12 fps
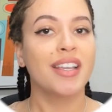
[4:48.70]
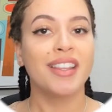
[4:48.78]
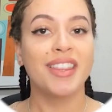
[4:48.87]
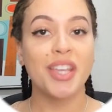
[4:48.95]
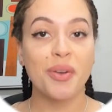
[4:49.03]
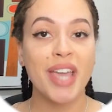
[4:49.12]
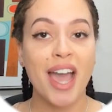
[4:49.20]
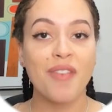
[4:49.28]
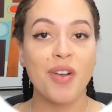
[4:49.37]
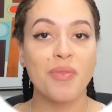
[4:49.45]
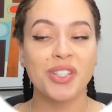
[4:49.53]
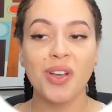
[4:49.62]
There we have
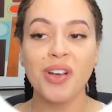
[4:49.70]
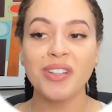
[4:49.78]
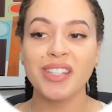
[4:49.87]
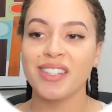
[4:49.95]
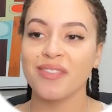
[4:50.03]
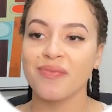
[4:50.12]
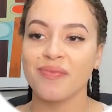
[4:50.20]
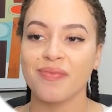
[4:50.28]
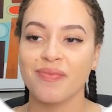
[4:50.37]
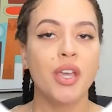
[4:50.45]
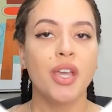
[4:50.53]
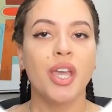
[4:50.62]
our results.
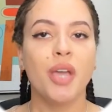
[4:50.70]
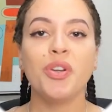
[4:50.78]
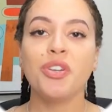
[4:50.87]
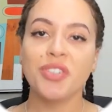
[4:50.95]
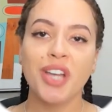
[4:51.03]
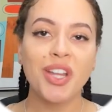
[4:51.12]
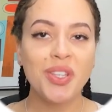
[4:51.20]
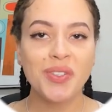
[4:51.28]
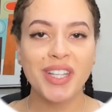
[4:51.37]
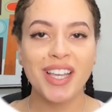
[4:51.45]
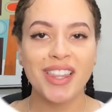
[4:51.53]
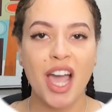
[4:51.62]
And when you're done
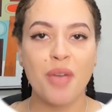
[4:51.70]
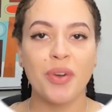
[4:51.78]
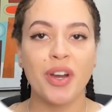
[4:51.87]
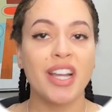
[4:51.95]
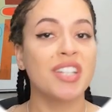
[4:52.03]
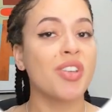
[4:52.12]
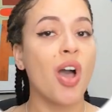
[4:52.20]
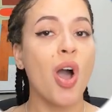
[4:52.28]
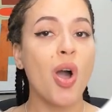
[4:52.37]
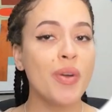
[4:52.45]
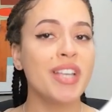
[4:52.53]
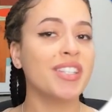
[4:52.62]
using a library, it's
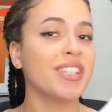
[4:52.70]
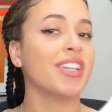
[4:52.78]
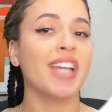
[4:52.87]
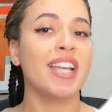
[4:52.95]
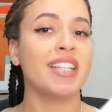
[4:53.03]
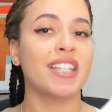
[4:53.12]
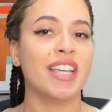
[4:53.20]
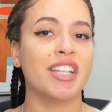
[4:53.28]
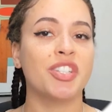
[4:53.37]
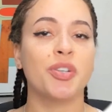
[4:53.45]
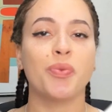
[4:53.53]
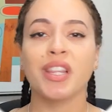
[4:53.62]
always a good idea
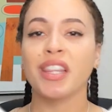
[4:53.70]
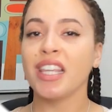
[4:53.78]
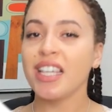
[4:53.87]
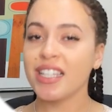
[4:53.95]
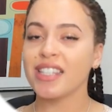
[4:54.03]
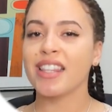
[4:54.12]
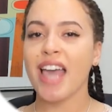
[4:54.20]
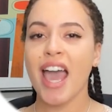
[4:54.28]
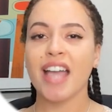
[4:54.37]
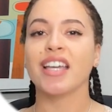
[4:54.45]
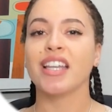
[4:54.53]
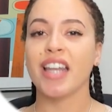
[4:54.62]
to release
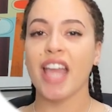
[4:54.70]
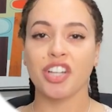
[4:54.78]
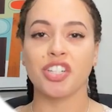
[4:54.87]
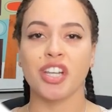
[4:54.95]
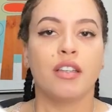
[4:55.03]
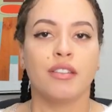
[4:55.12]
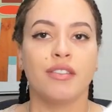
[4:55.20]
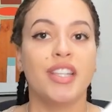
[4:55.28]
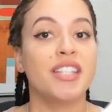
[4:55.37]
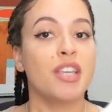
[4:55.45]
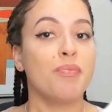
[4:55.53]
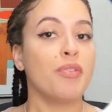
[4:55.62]
that connection.
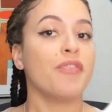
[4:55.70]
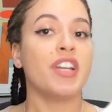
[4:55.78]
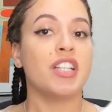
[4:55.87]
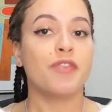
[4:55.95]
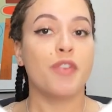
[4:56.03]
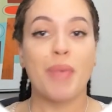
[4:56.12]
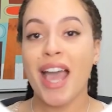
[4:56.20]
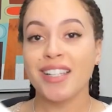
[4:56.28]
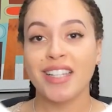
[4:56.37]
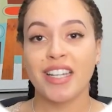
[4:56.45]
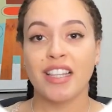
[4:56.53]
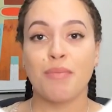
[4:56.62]
This can prevent us from
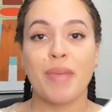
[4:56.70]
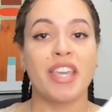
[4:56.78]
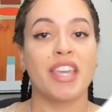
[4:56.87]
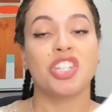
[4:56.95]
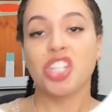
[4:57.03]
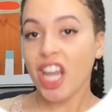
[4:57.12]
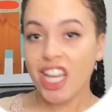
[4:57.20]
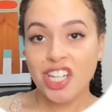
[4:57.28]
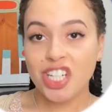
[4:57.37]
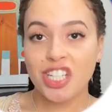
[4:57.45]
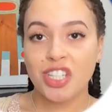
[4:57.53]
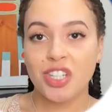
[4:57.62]
accidentally making
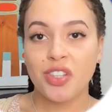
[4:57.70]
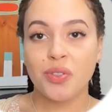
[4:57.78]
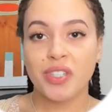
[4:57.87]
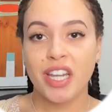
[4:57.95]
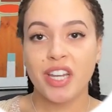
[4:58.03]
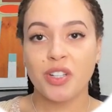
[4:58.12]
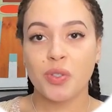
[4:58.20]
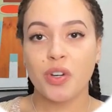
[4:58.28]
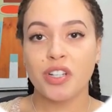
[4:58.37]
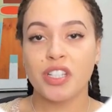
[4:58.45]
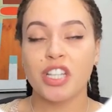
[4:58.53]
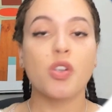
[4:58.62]
changes to those data
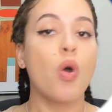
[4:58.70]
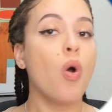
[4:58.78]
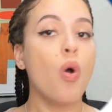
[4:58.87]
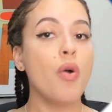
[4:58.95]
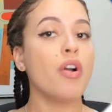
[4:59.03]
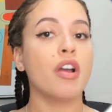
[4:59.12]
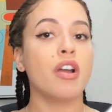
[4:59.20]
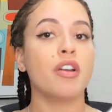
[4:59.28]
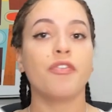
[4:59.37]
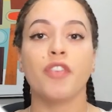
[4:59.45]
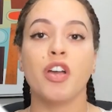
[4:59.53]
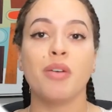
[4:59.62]
sources or
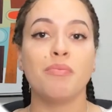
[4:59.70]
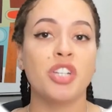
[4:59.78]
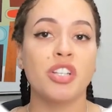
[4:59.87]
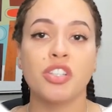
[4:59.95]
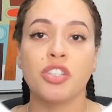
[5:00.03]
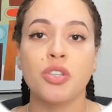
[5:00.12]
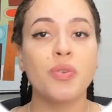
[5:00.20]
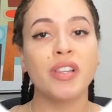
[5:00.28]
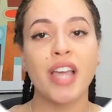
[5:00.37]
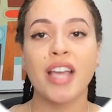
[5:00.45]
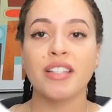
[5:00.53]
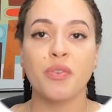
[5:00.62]
from just
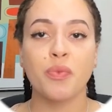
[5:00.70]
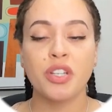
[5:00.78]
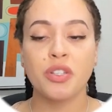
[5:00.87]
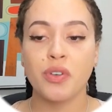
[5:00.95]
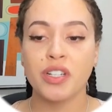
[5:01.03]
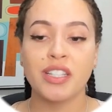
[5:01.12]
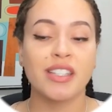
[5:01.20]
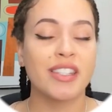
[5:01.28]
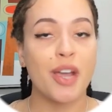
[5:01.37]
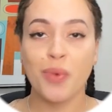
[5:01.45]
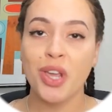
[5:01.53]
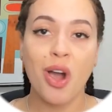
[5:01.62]
utilizing resources
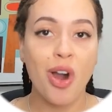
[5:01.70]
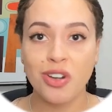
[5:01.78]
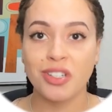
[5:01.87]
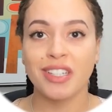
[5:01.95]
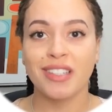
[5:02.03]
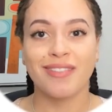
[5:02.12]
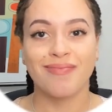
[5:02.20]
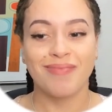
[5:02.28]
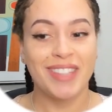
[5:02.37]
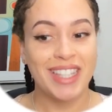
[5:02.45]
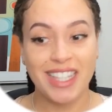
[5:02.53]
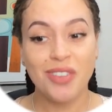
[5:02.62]
that we aren't
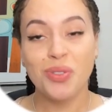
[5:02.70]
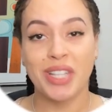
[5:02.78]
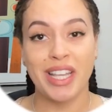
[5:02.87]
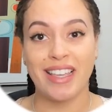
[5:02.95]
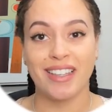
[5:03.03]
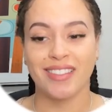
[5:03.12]
using.